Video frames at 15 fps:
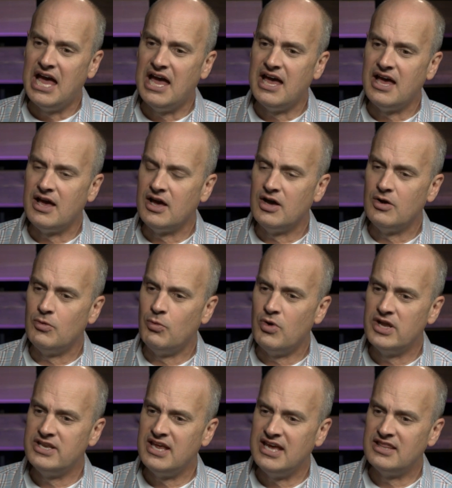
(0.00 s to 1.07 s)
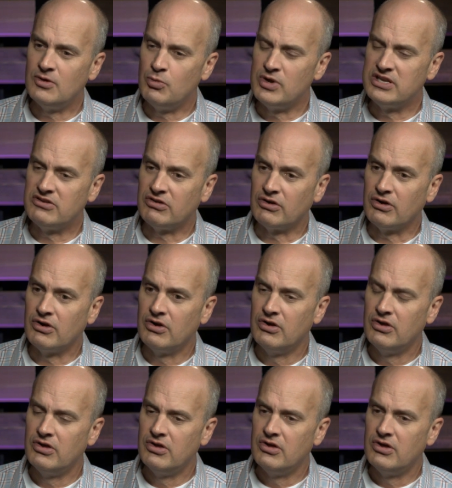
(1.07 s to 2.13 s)
uh, one day in the winter,
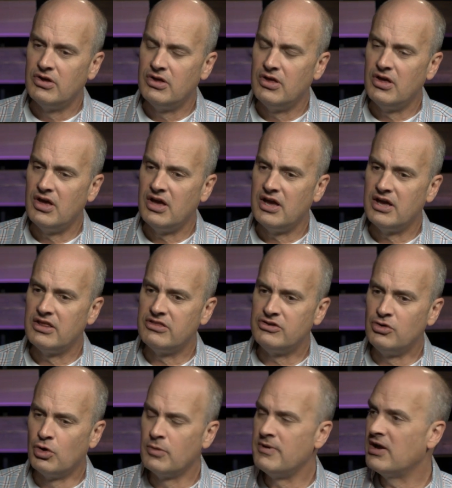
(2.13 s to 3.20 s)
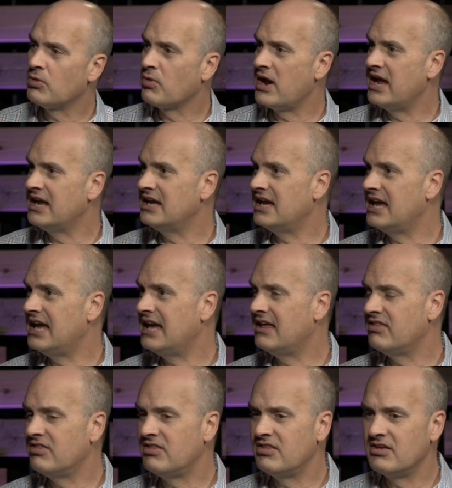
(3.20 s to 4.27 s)
uh, the doorbell rang
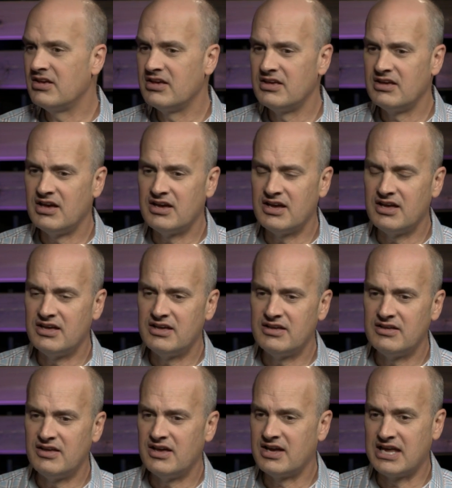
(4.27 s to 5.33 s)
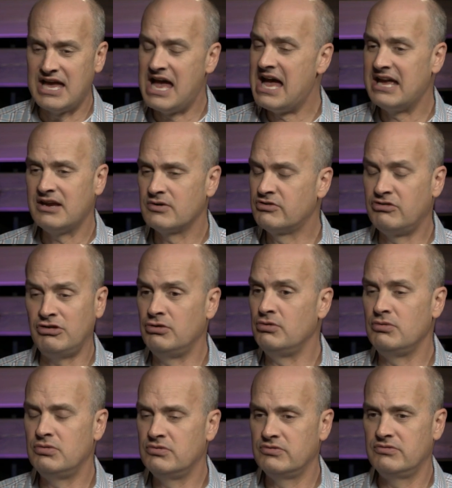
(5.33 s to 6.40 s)
and uh, a, a, guy or
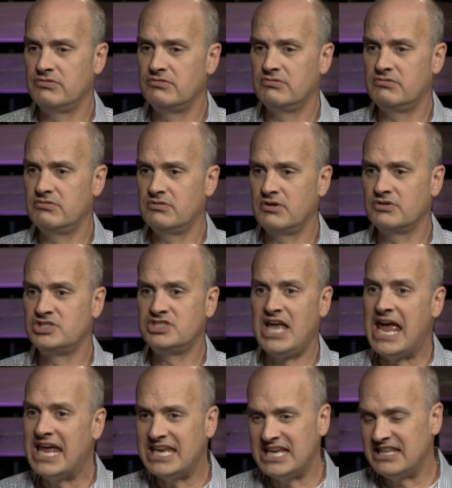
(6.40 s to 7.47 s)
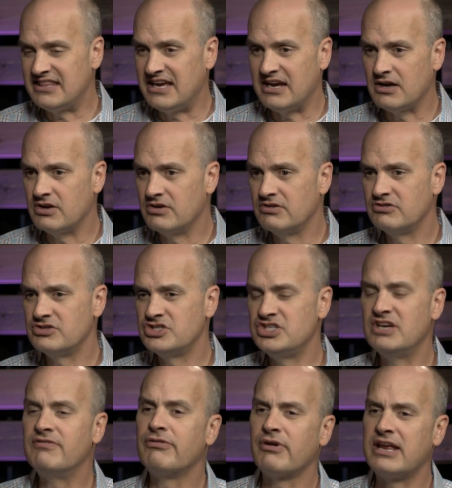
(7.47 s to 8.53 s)
two are standing there
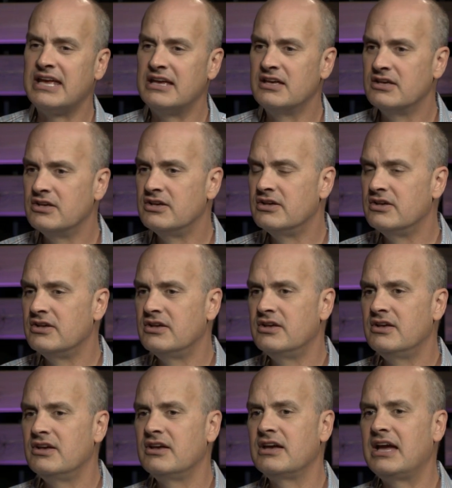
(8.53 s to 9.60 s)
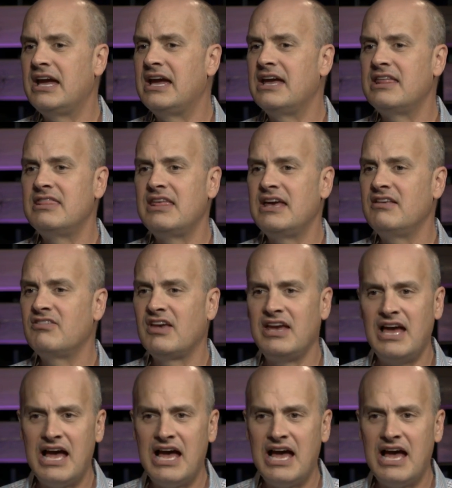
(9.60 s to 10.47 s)
shivering and they say,